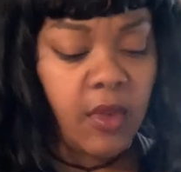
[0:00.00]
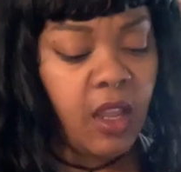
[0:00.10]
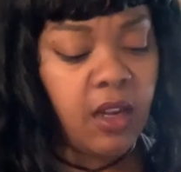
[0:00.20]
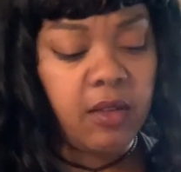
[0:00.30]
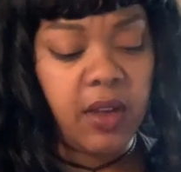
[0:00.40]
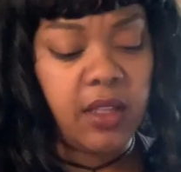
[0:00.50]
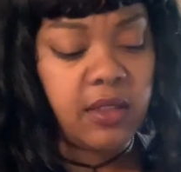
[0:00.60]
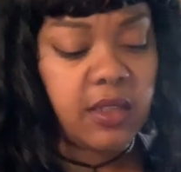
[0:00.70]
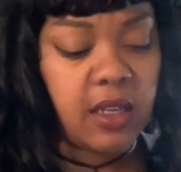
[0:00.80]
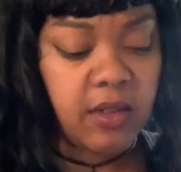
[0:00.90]
Anyway,
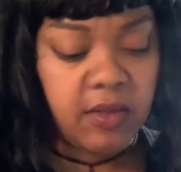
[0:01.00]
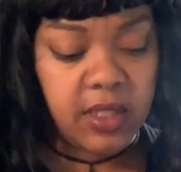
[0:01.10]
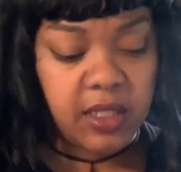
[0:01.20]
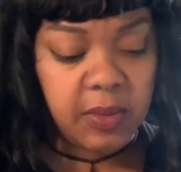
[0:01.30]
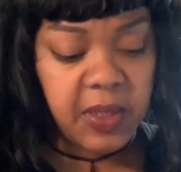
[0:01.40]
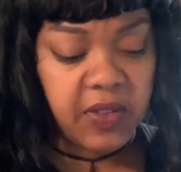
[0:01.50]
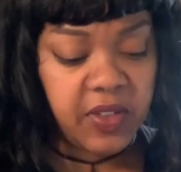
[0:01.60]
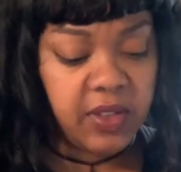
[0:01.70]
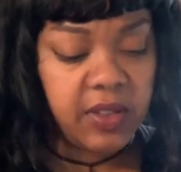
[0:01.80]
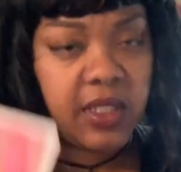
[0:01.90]
this other one that's big for
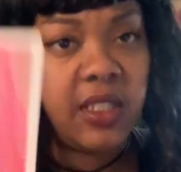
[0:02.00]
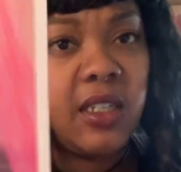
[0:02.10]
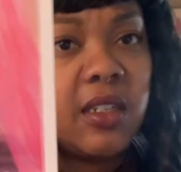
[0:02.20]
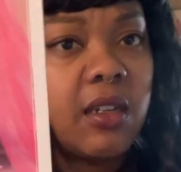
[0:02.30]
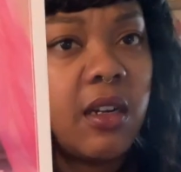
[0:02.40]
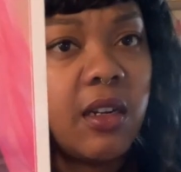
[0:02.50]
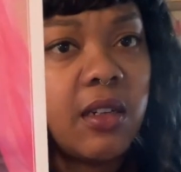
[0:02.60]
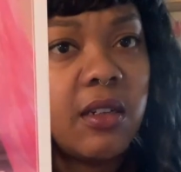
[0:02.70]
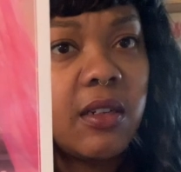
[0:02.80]
you is the Yin card.